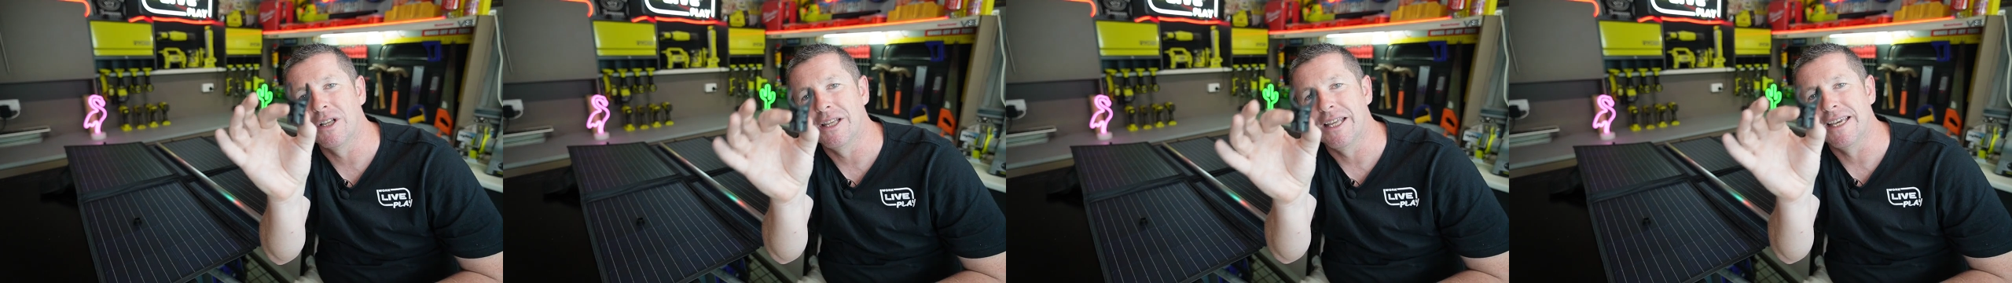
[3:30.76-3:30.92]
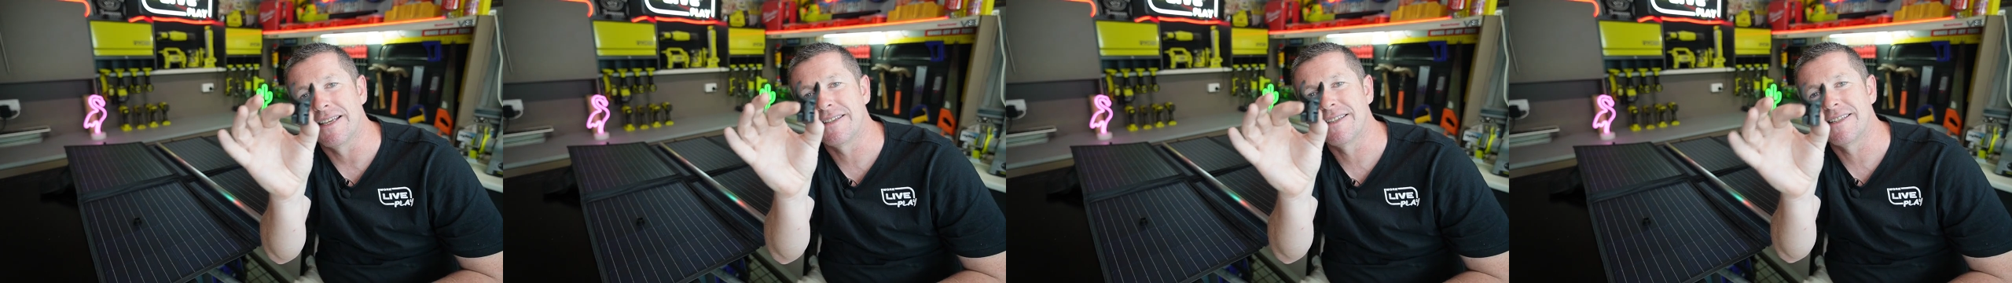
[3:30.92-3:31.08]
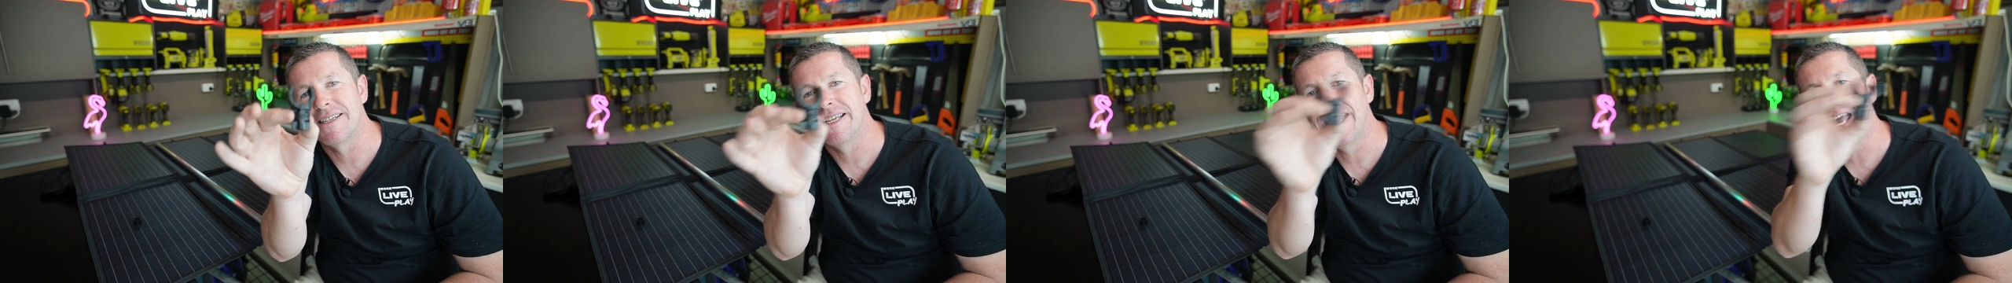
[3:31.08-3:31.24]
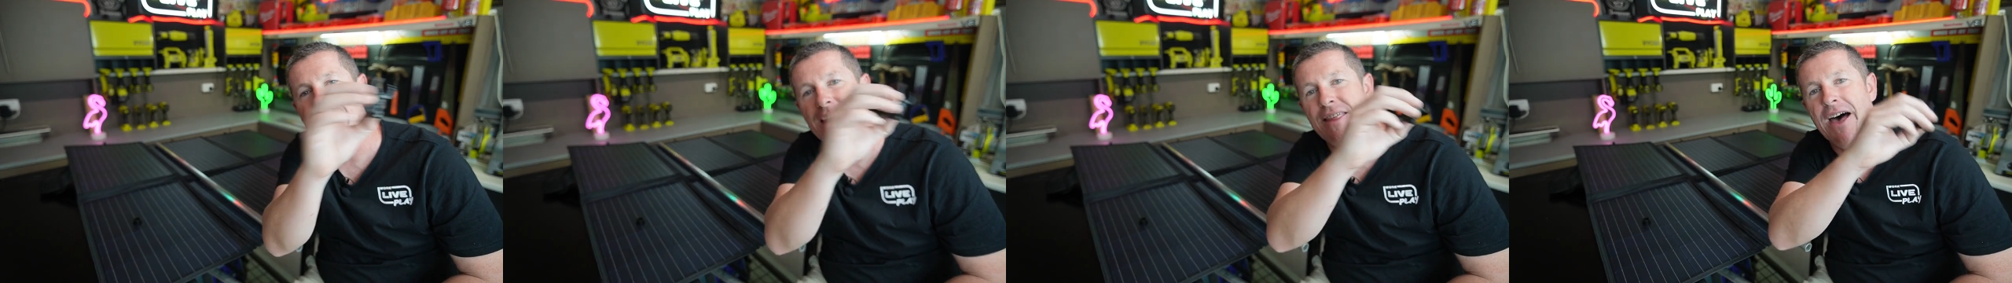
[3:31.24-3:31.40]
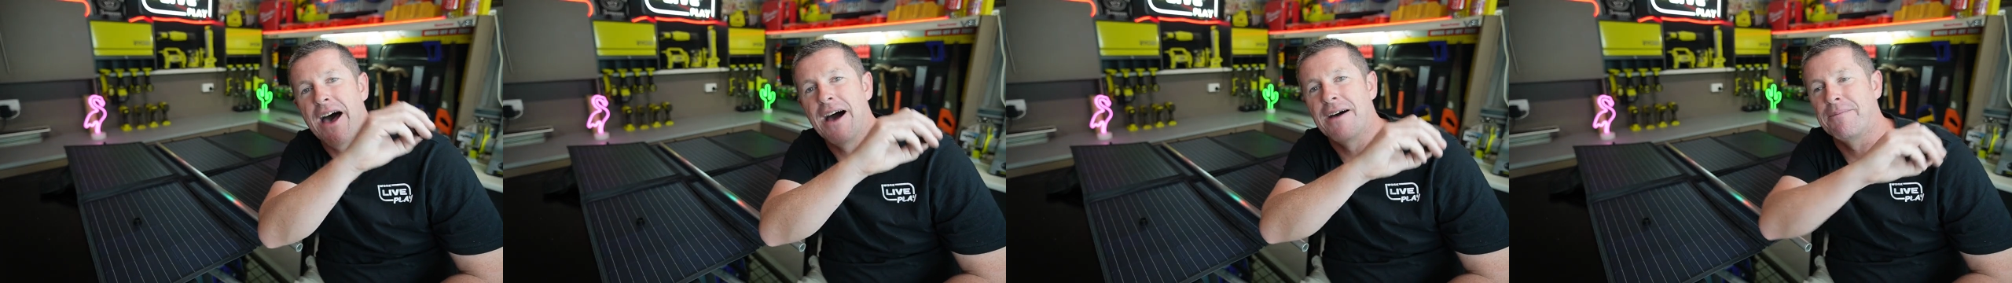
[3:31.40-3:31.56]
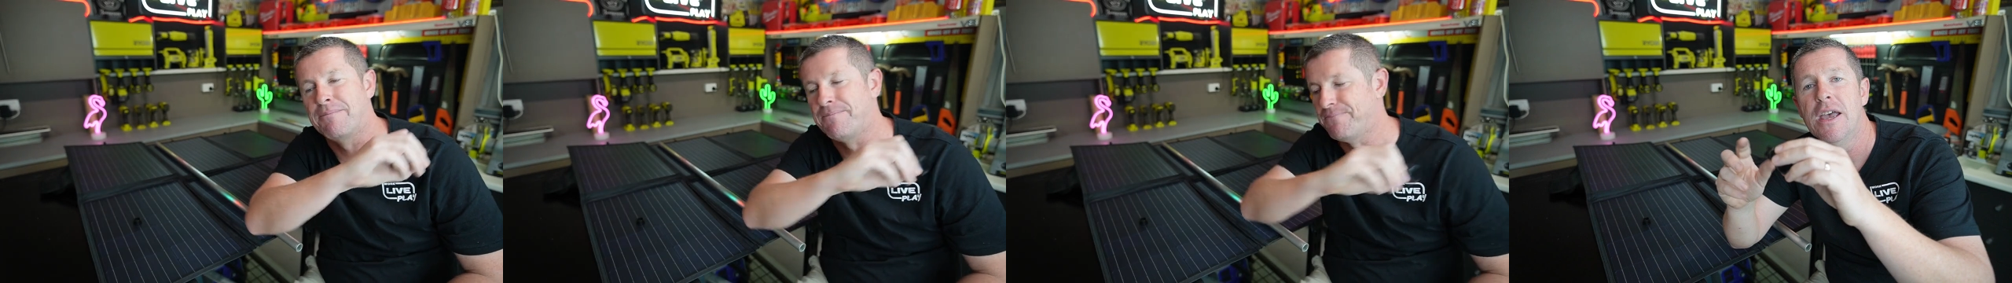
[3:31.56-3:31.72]
clicks
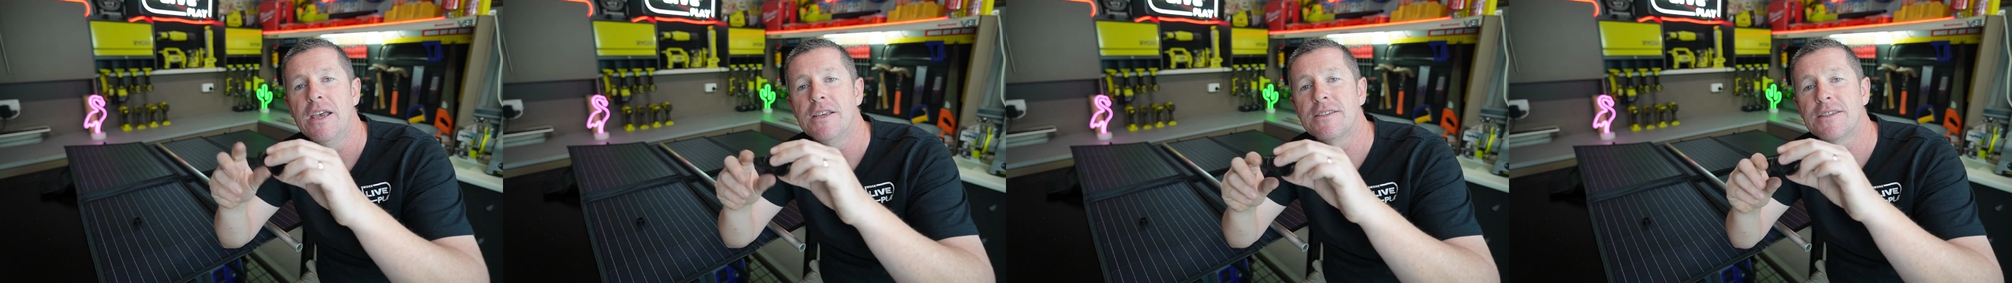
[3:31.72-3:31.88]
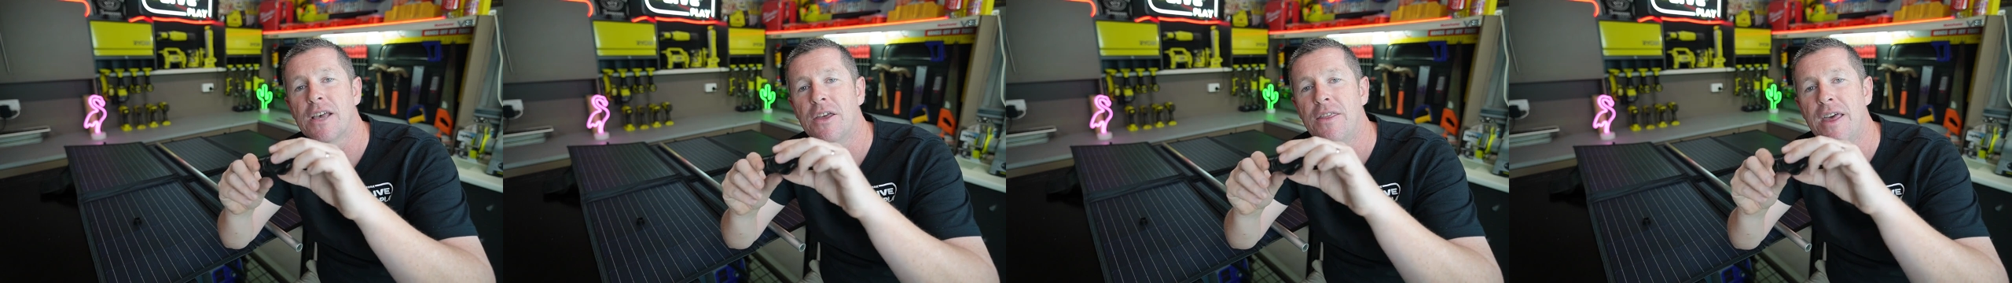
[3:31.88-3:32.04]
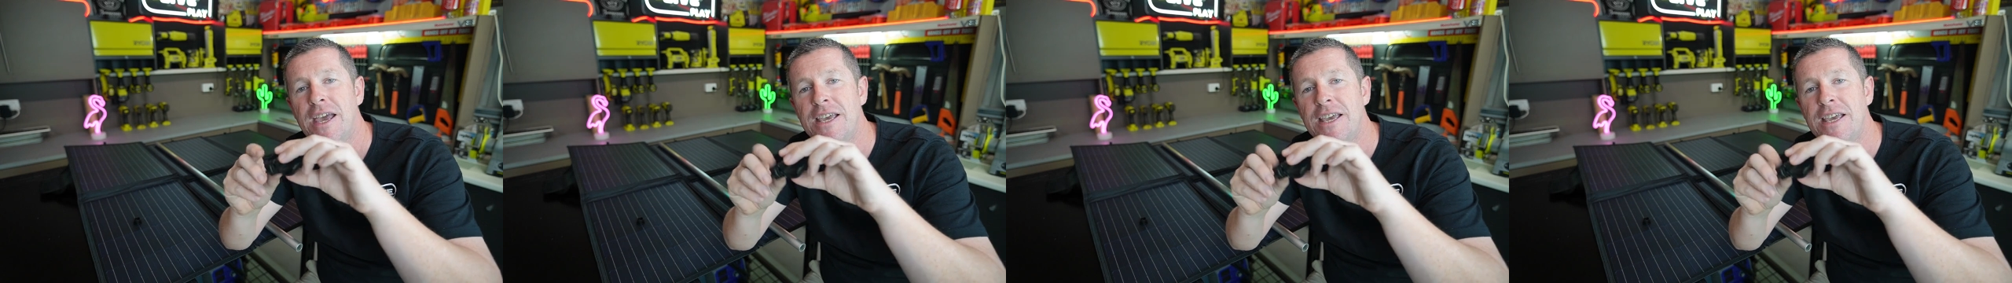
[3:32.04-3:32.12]
together. So